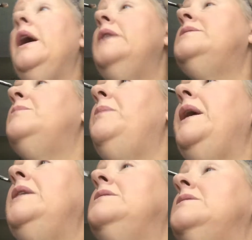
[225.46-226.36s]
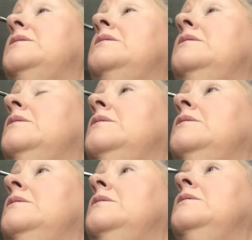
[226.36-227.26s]
as a base.
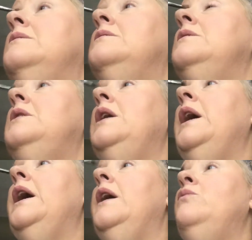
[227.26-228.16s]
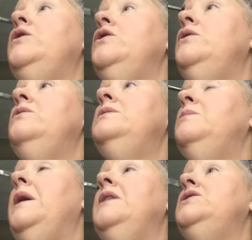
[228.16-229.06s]
And when you use a
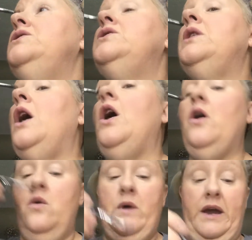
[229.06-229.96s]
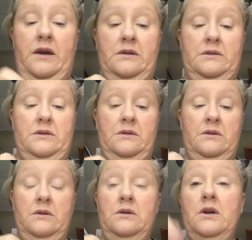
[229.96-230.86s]
base, you should always
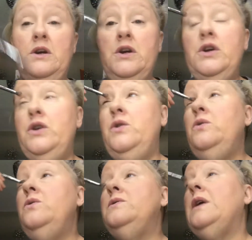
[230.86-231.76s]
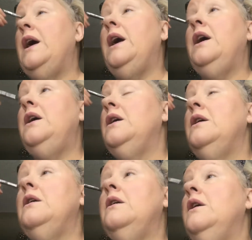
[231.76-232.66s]
use a
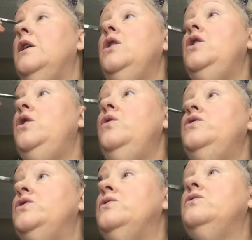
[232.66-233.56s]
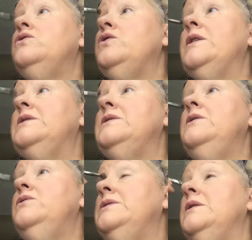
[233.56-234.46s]
neutral
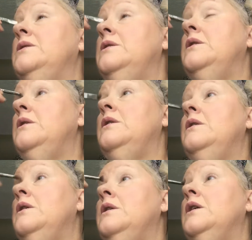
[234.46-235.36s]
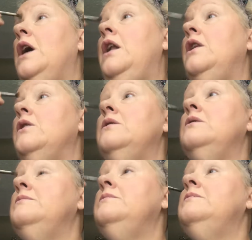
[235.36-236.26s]
translucent color.
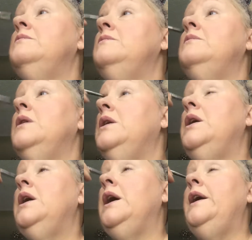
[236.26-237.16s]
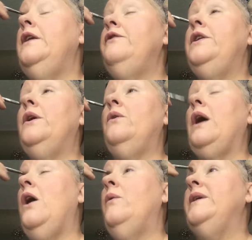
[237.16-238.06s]
And if you don't
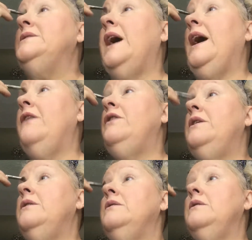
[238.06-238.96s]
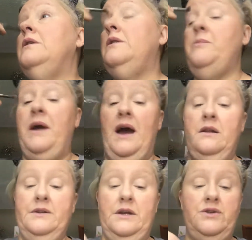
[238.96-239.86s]
always have it in the
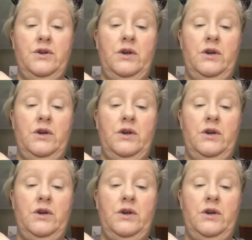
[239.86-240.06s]
palette that you're